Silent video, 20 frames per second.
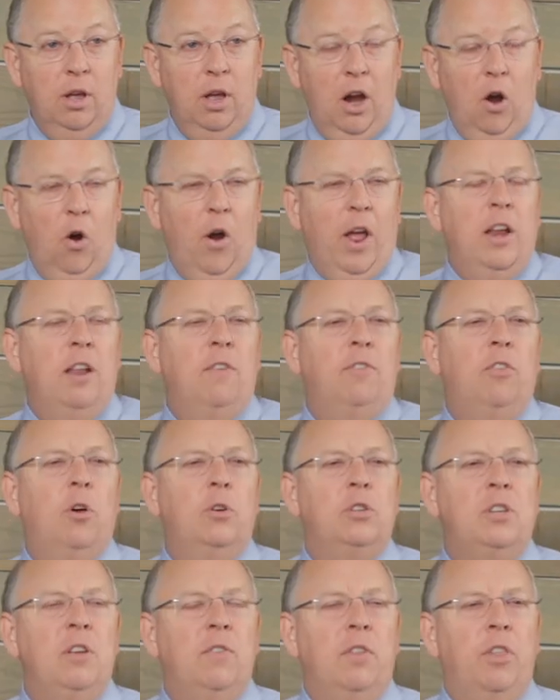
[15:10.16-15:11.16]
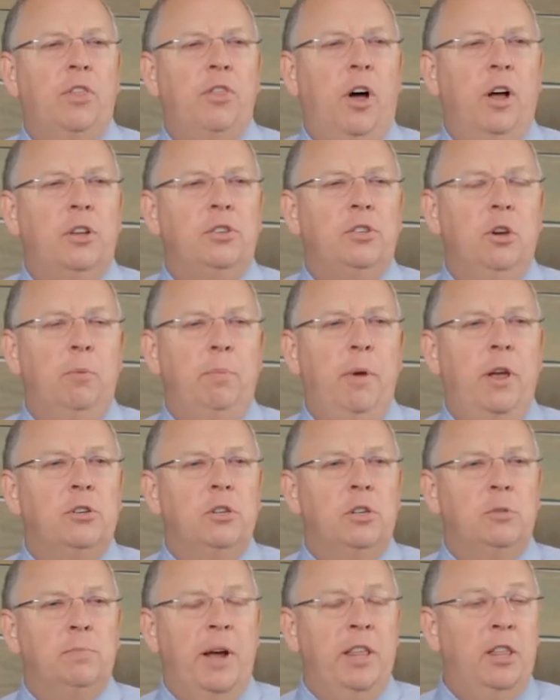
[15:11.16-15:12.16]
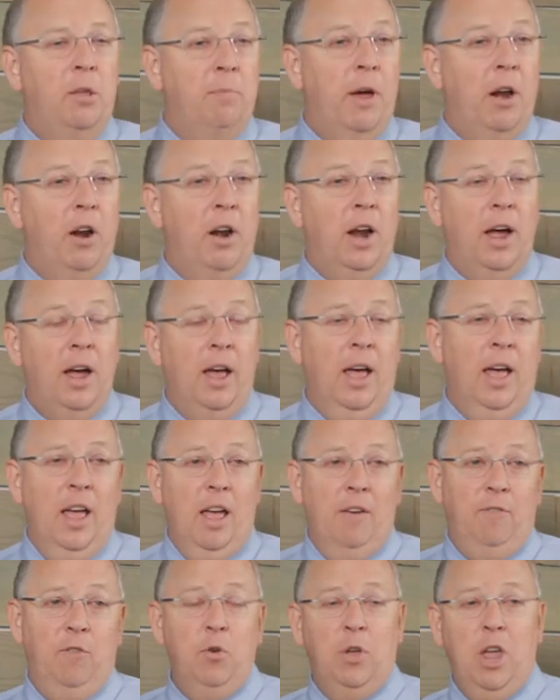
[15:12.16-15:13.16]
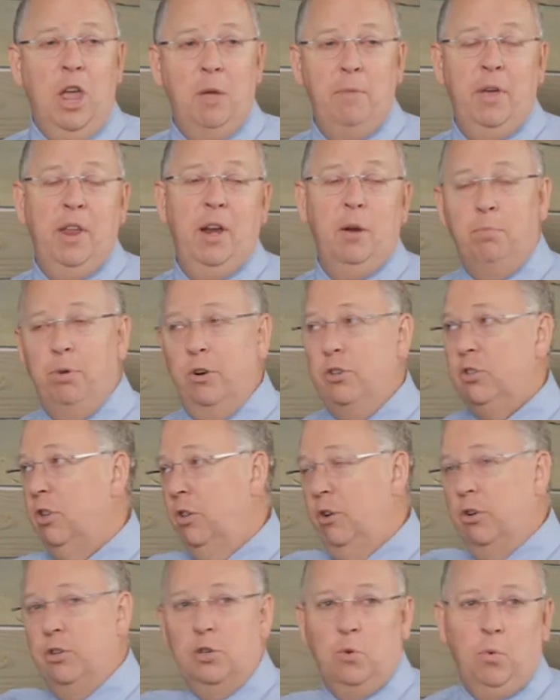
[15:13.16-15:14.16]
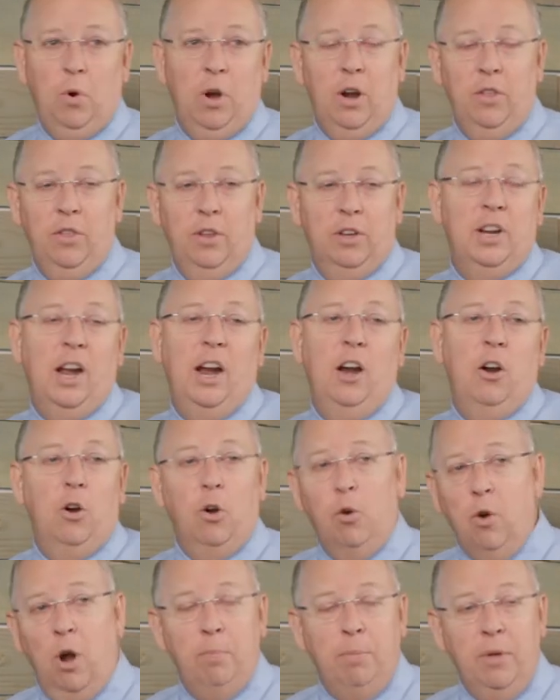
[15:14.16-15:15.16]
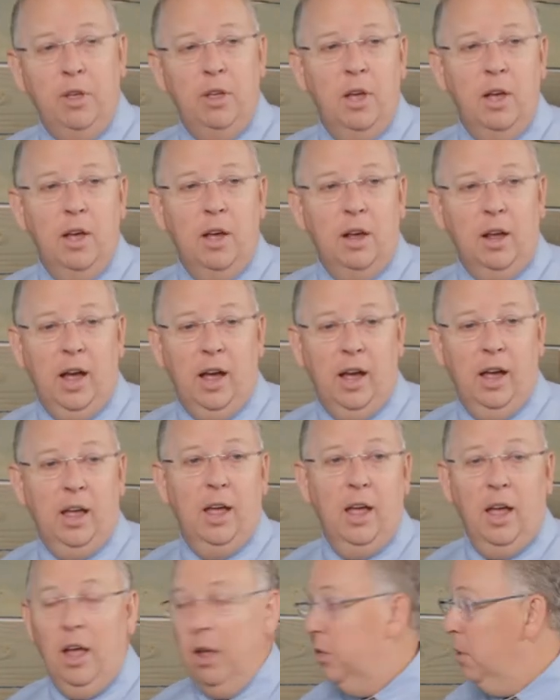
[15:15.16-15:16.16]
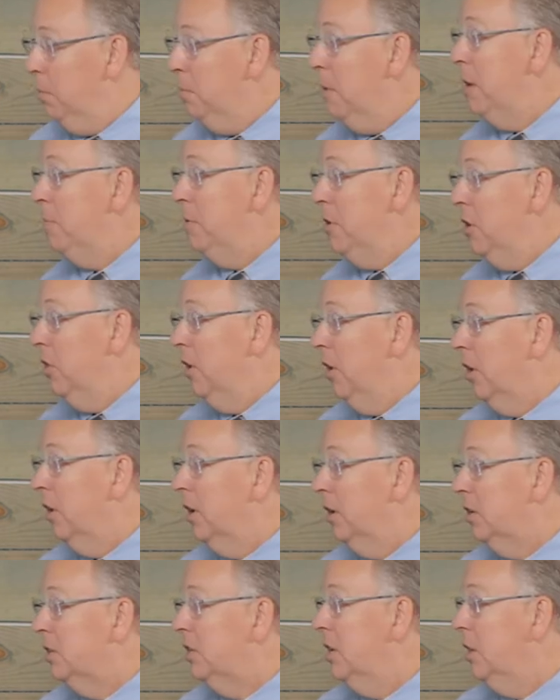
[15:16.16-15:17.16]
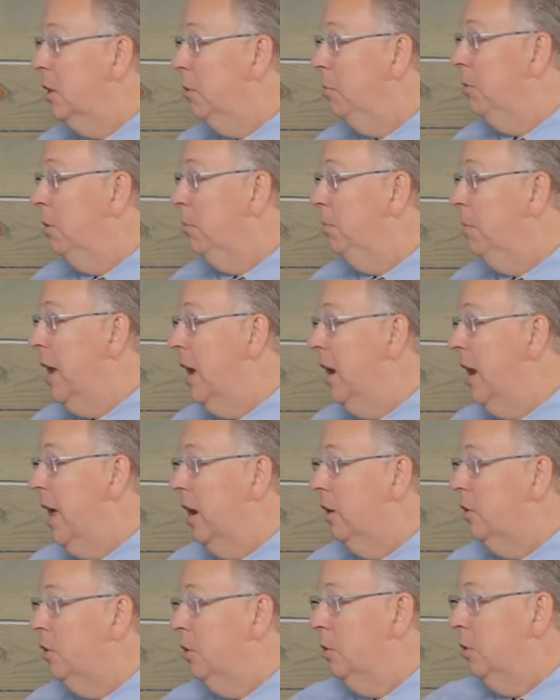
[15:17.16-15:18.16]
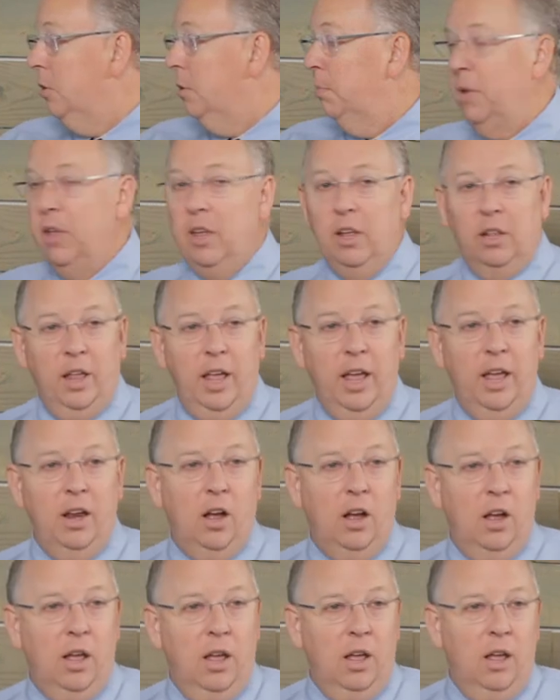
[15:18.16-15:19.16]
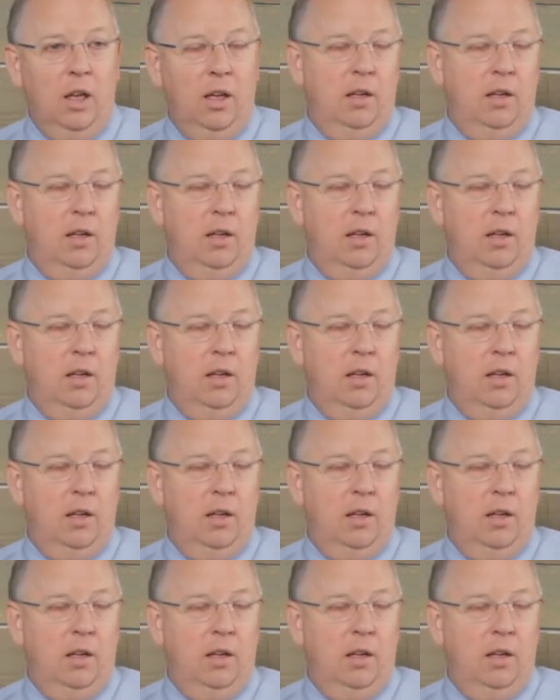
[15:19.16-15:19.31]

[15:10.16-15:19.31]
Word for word: Are any of those even thoughts in your patient's mind? They better not. If you came in and put your little square on the tired or grumpy guy, then maybe they're going to see the, the bad attitude, the being late. All,